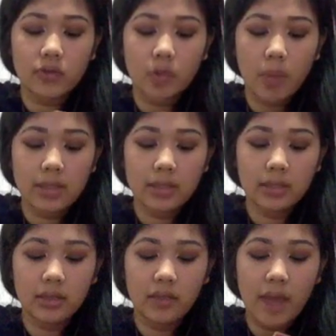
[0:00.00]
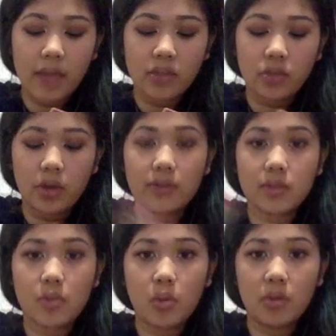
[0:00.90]
romantic love by enjoying
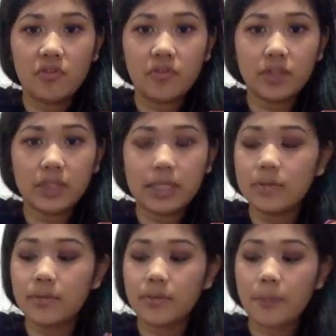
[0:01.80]
this moment fully.